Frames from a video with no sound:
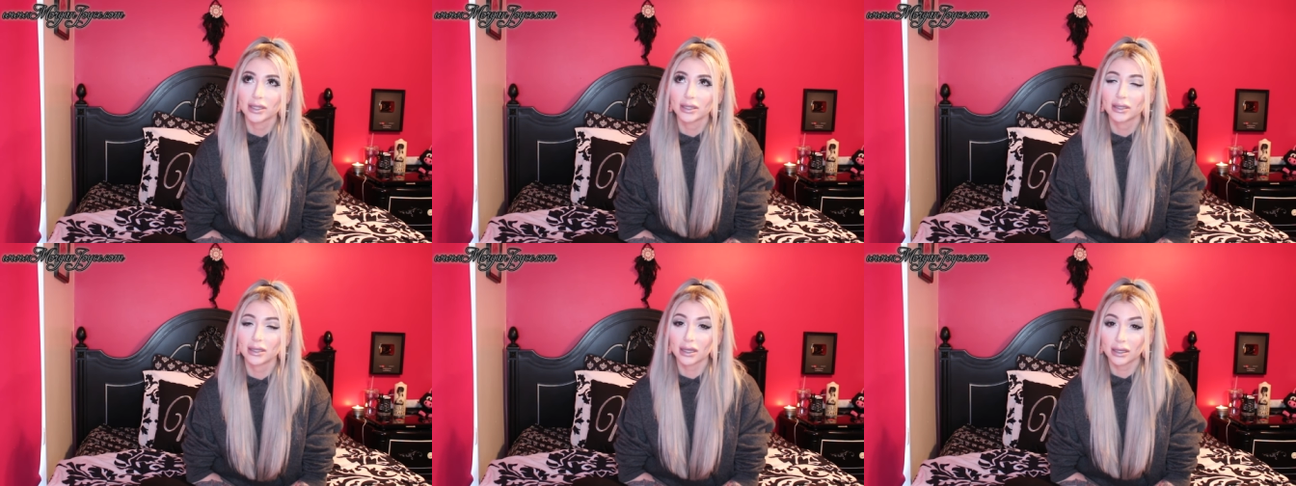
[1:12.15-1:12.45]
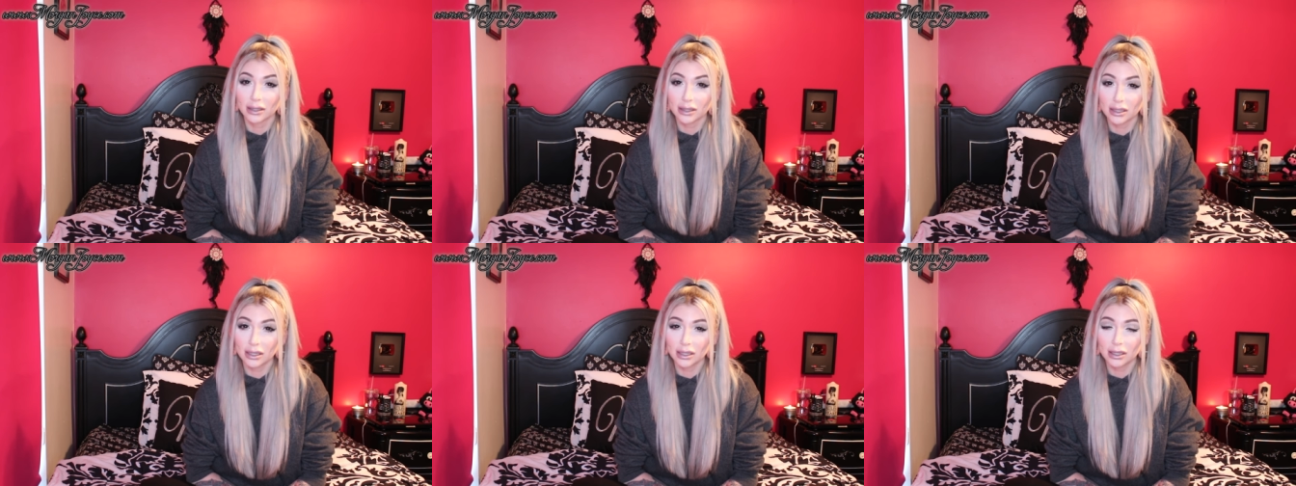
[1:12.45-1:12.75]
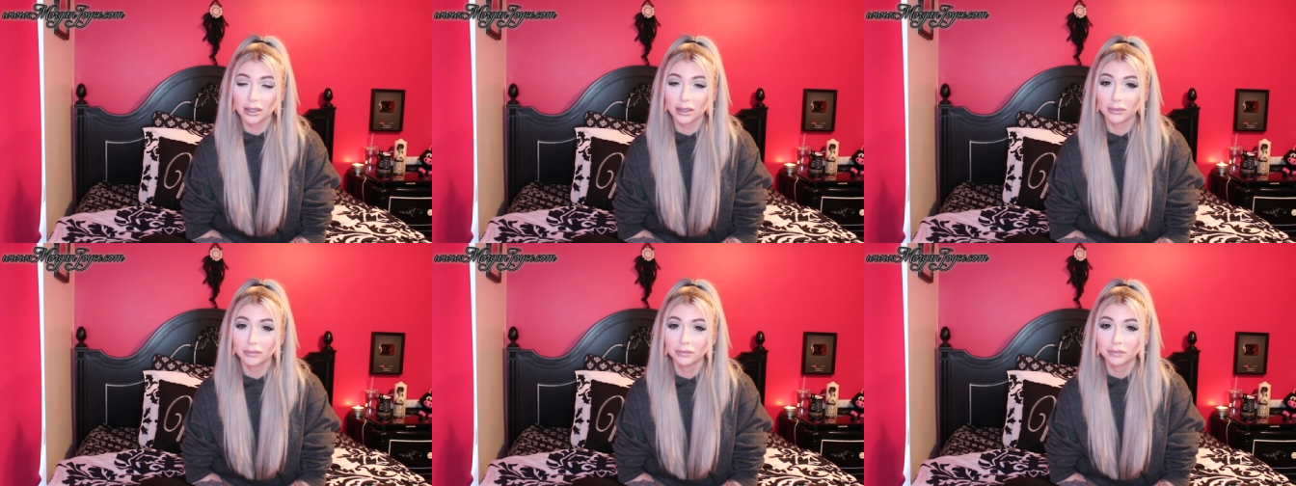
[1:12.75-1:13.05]

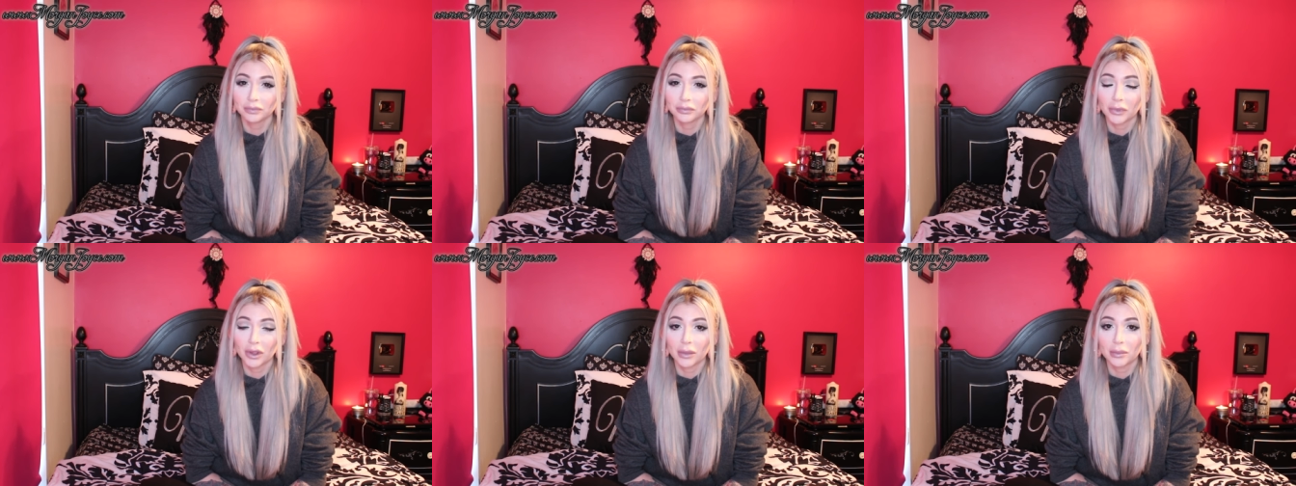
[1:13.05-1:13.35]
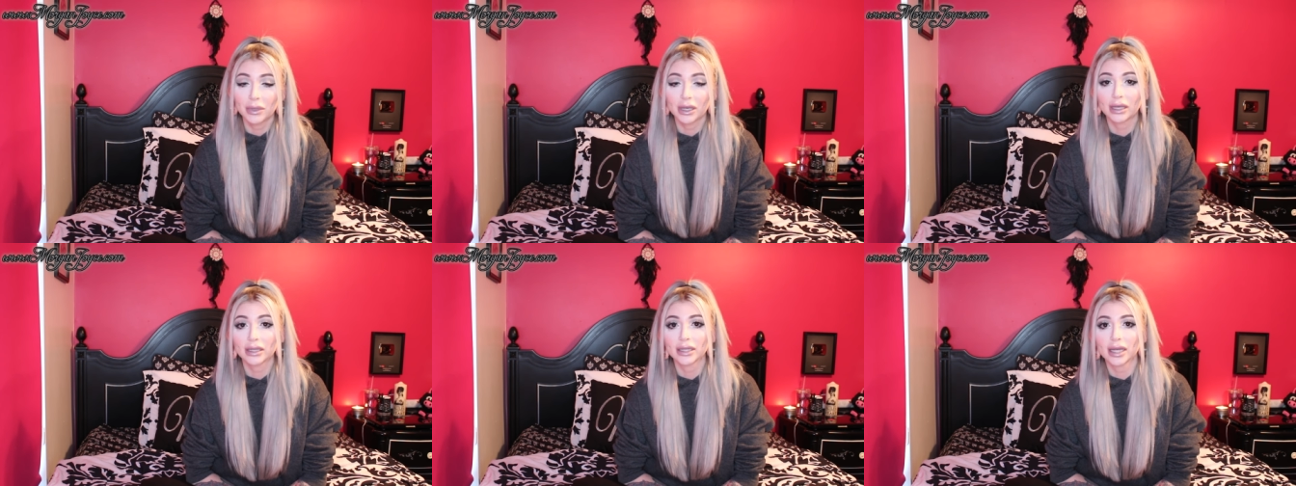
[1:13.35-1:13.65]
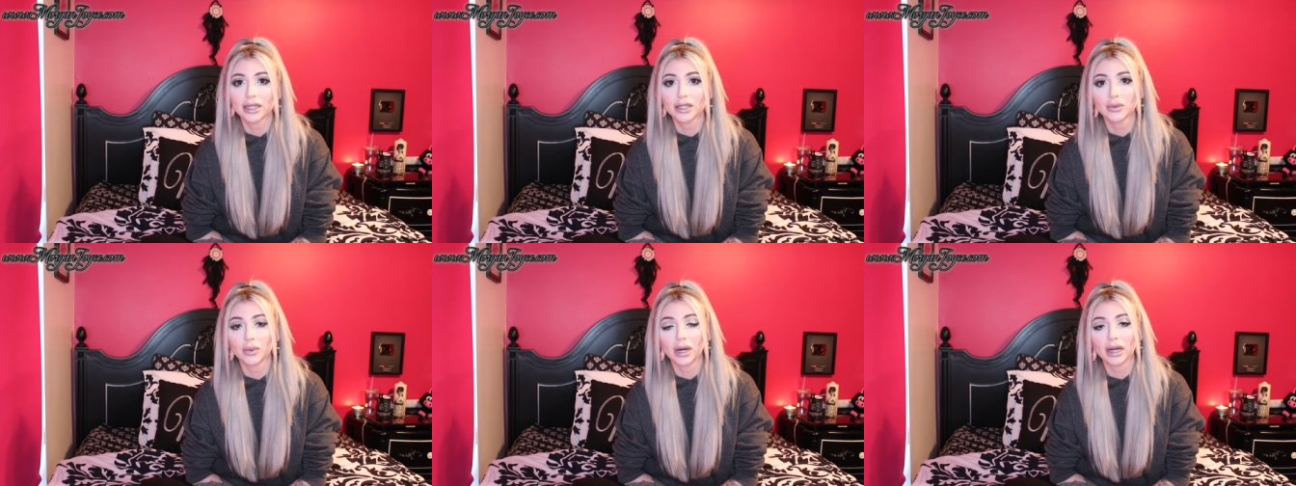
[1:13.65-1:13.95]
16 because
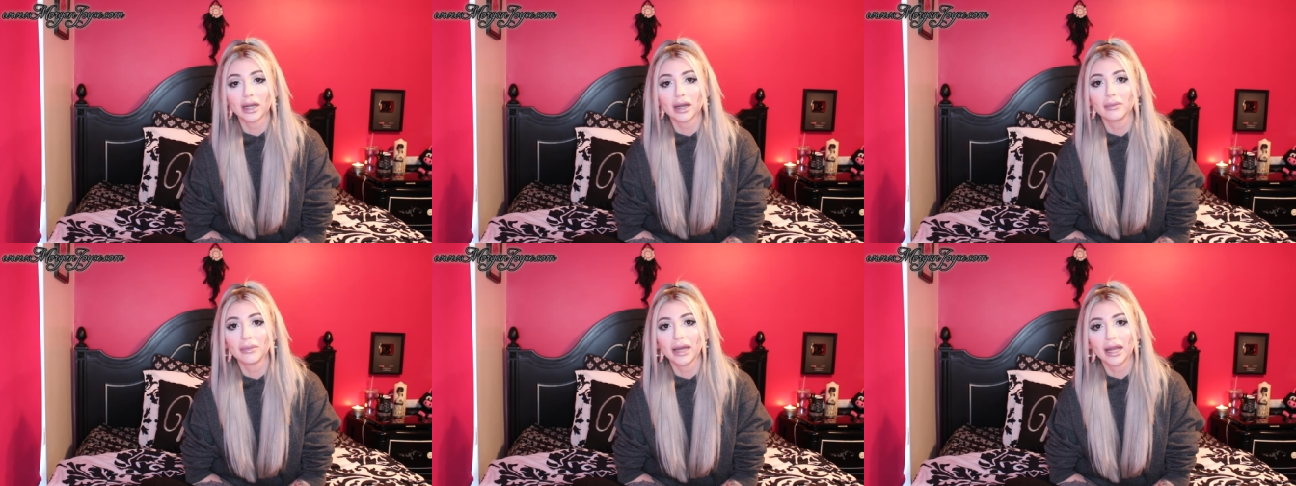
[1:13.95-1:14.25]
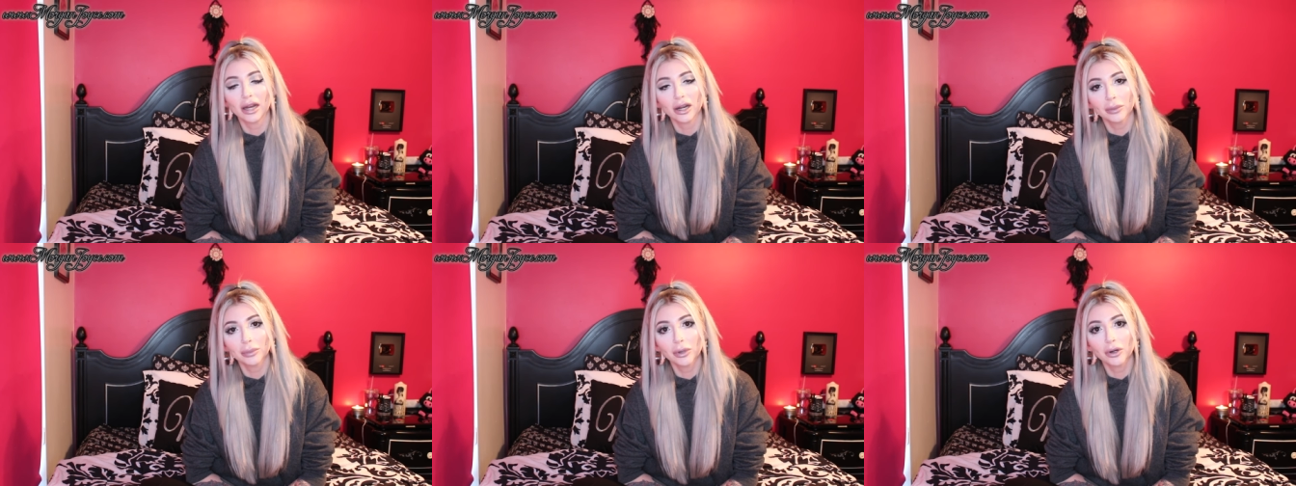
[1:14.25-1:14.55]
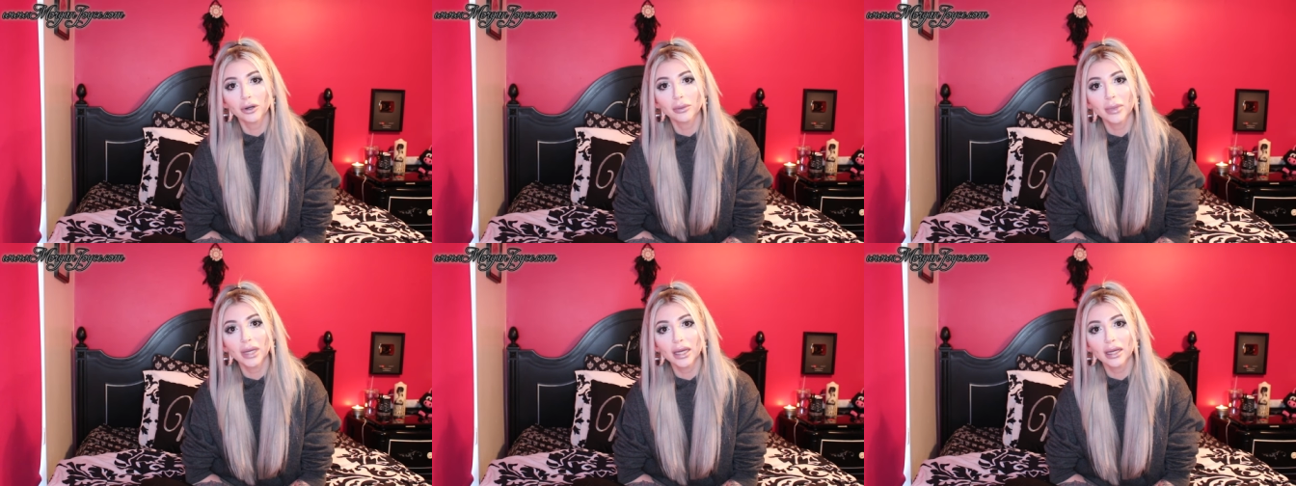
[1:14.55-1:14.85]
that's when I got my hair
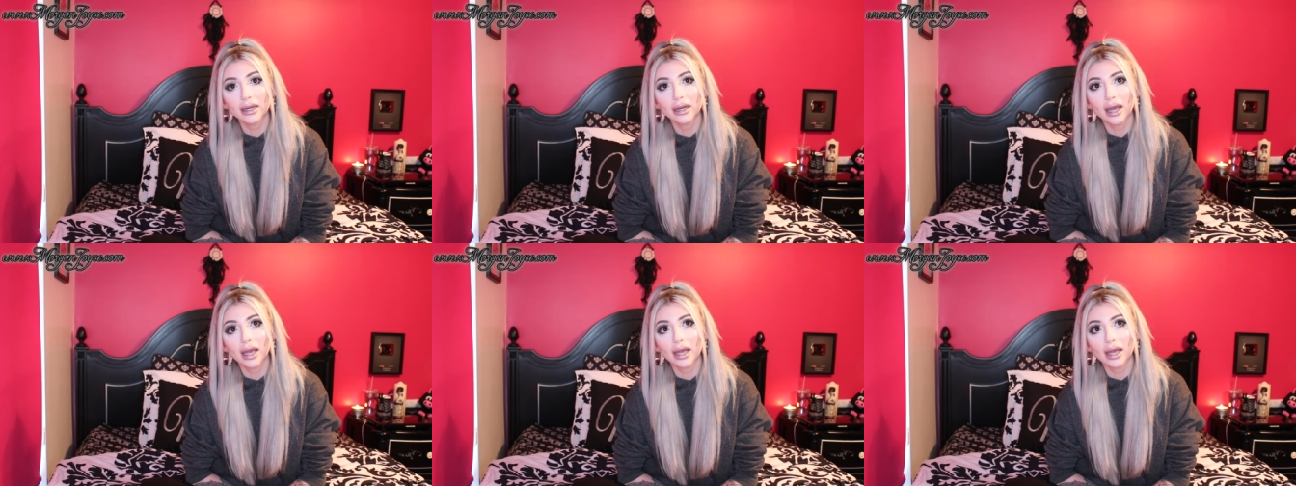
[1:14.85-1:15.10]
permit.